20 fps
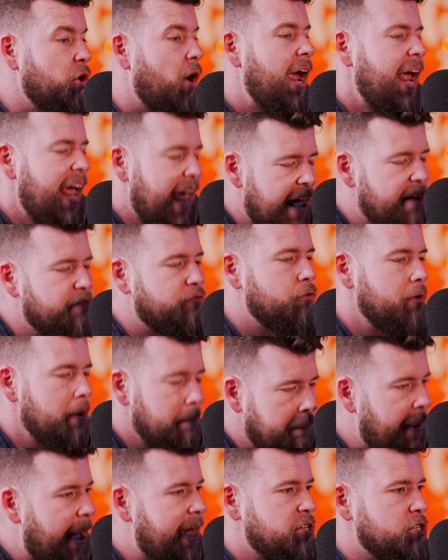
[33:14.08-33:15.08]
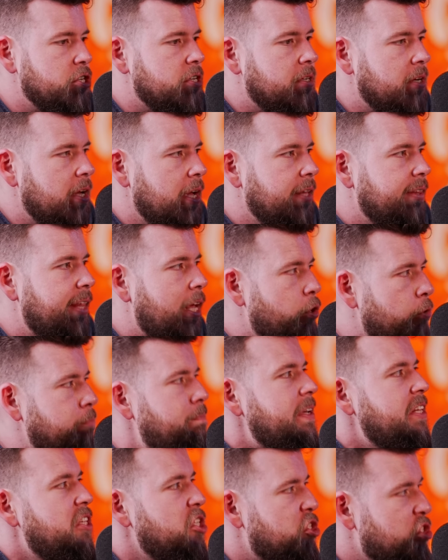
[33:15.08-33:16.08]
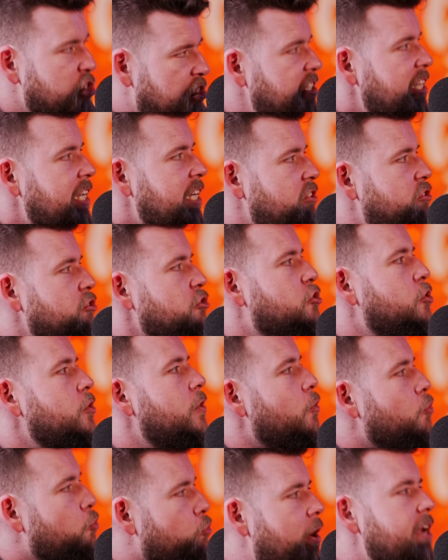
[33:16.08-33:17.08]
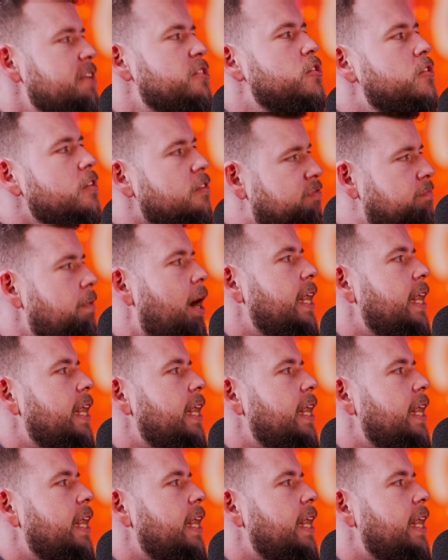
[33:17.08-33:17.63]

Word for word: Did I ever imagine that it would be the seed to the rest of